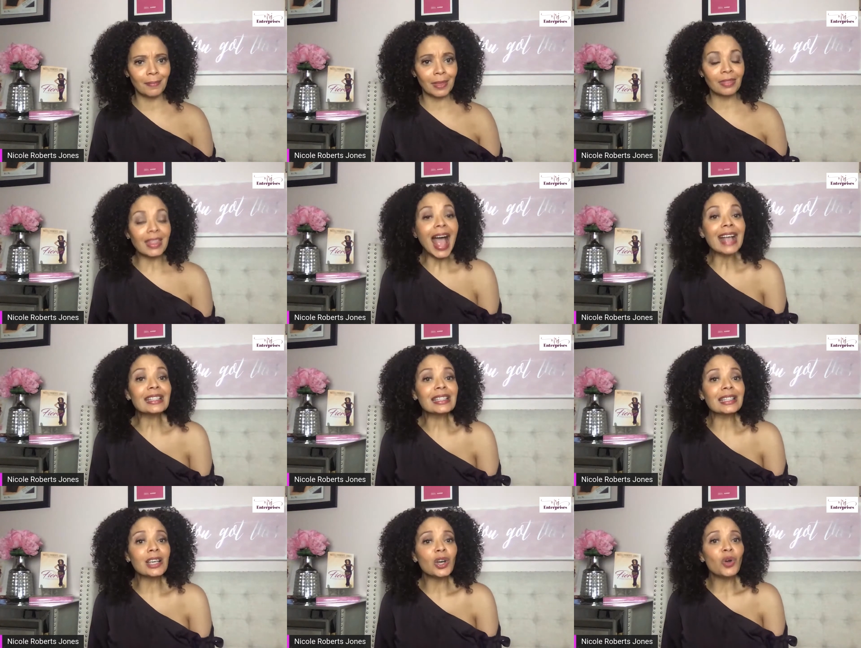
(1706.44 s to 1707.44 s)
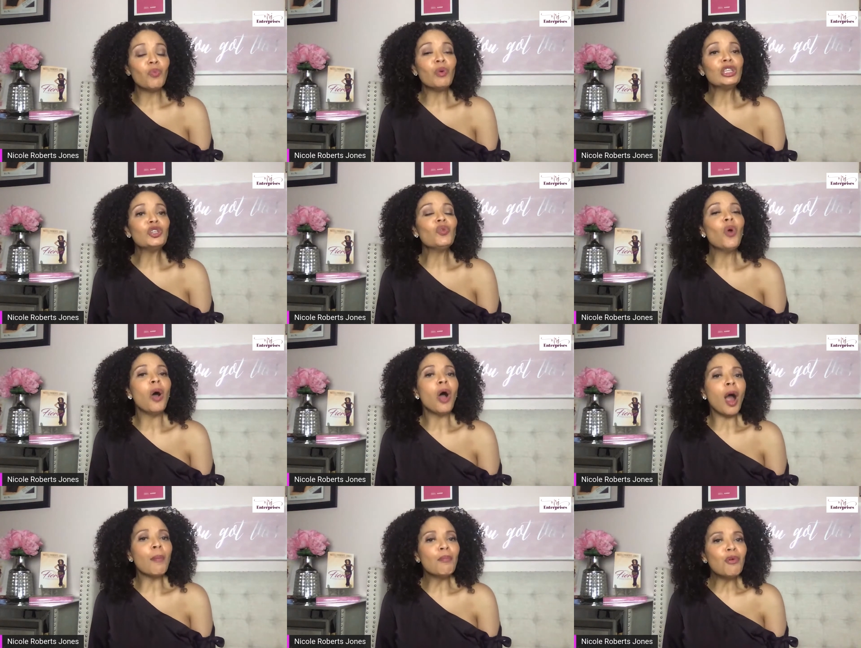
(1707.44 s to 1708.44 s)
That's when you
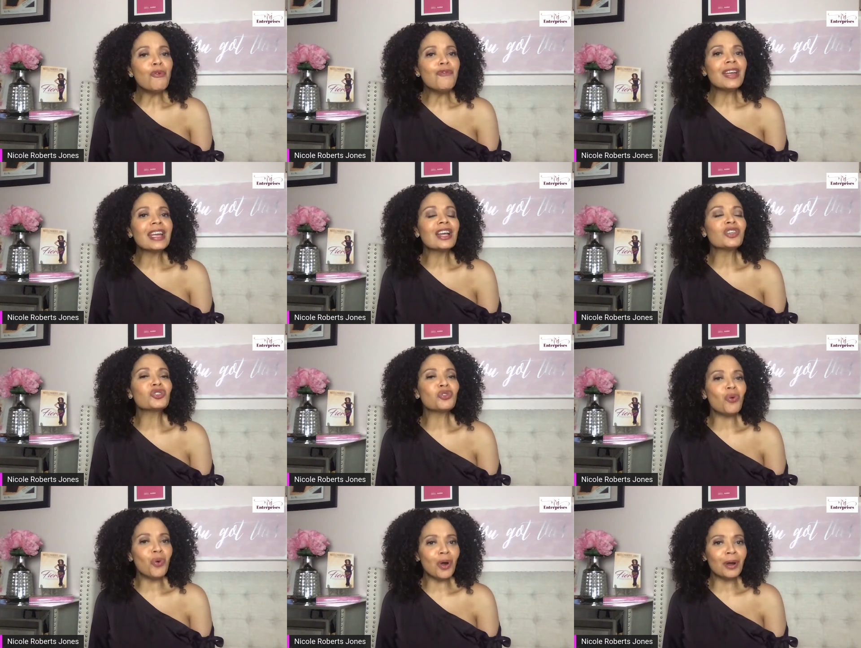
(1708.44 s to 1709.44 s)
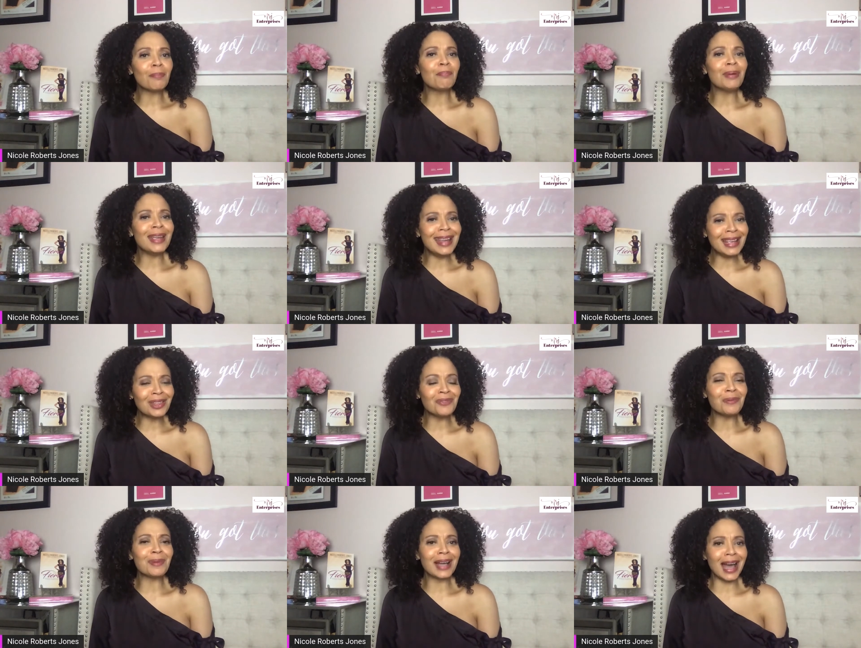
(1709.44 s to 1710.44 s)
are moving toward being the
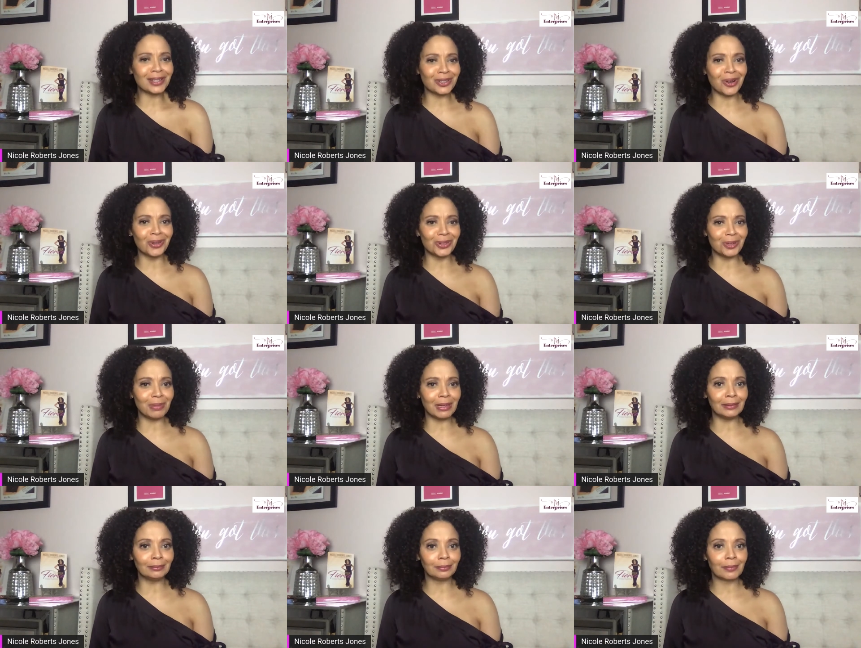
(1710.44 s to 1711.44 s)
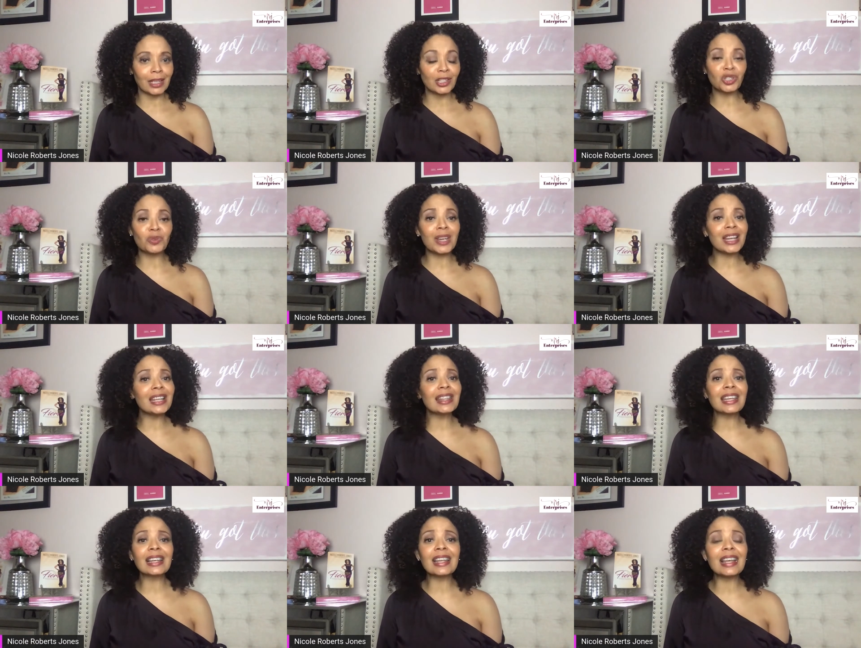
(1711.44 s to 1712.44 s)
woman God has called you to be. To do
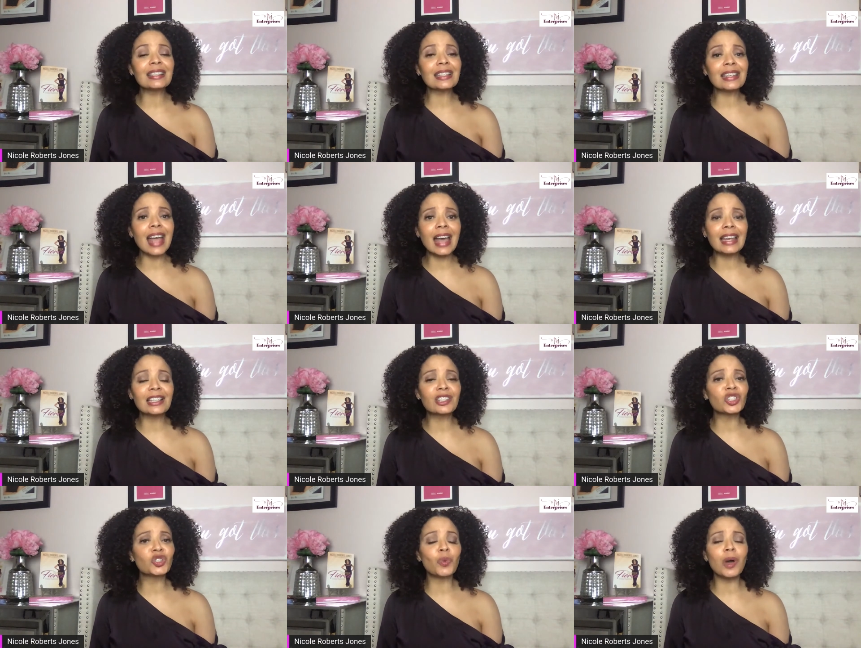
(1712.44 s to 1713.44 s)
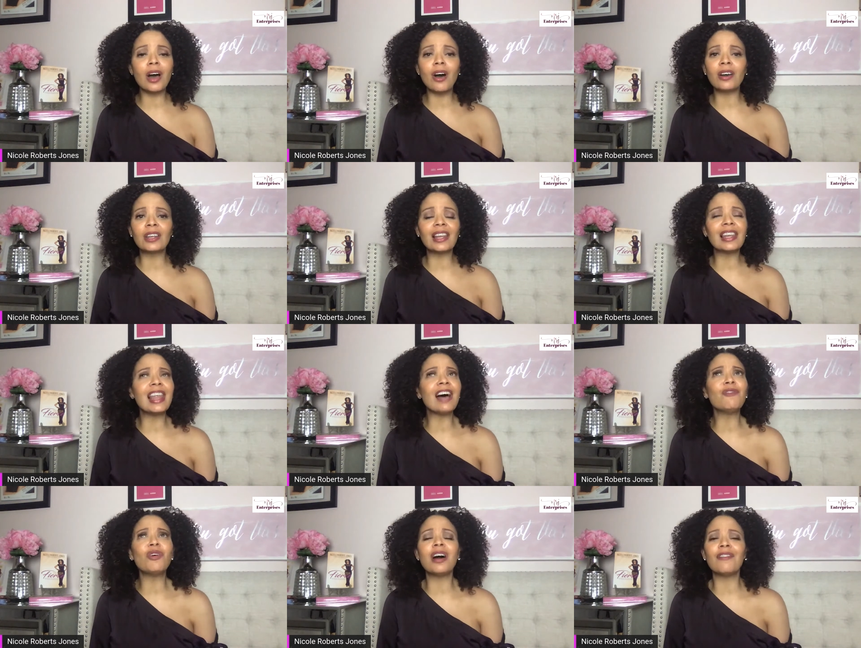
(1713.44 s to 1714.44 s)
anything less than that is to dwell on a
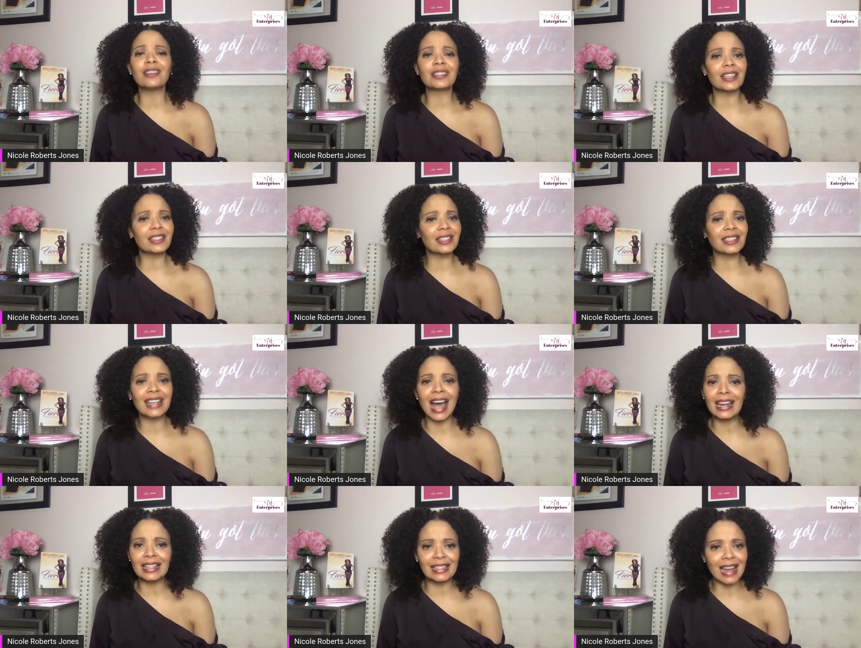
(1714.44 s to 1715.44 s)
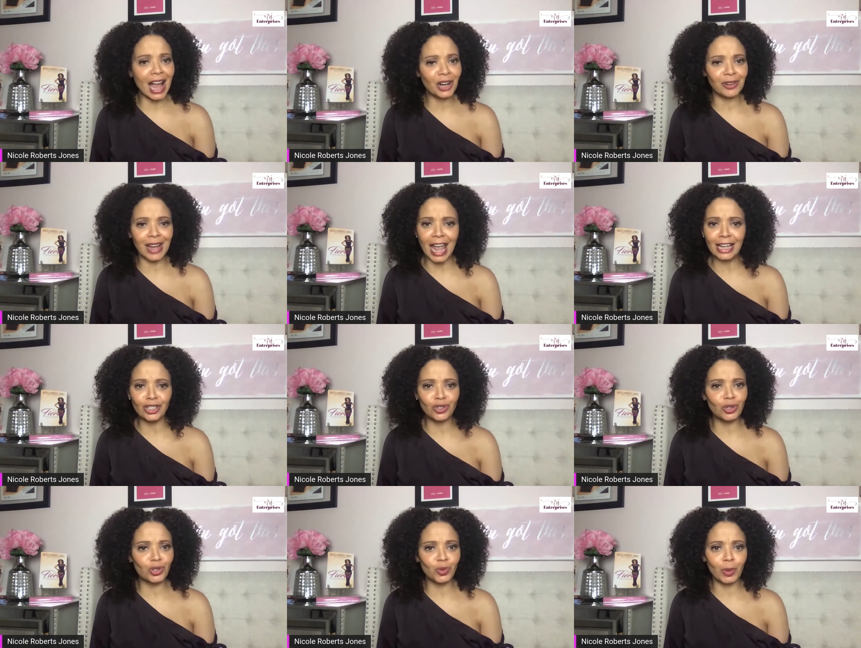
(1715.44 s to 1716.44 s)
level of existence God has not created
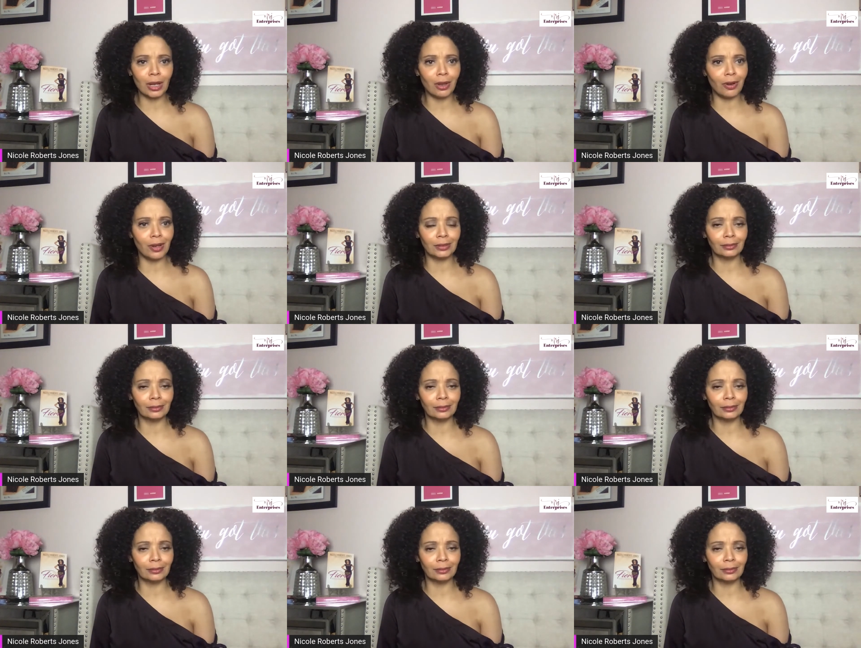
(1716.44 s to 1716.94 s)
you to dwell on.